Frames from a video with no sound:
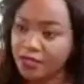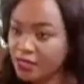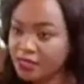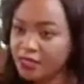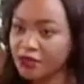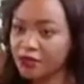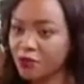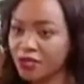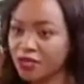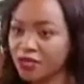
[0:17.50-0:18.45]
But later
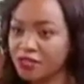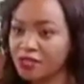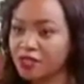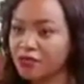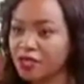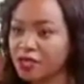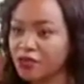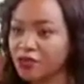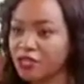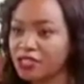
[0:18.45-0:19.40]
on, when he said we
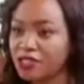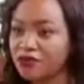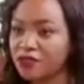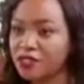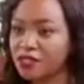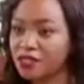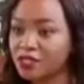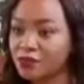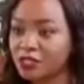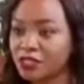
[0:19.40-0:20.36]
can only achieve this,
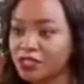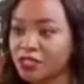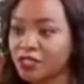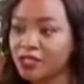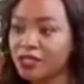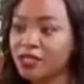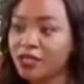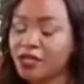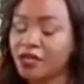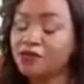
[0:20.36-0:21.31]
especially
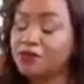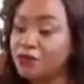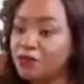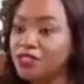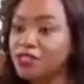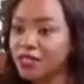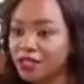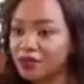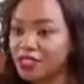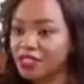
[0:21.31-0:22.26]
food
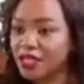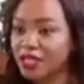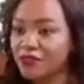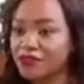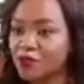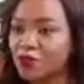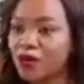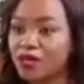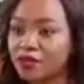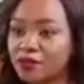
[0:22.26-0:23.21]
security, after
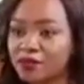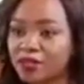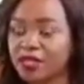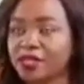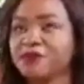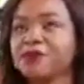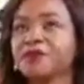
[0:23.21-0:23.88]
one good year.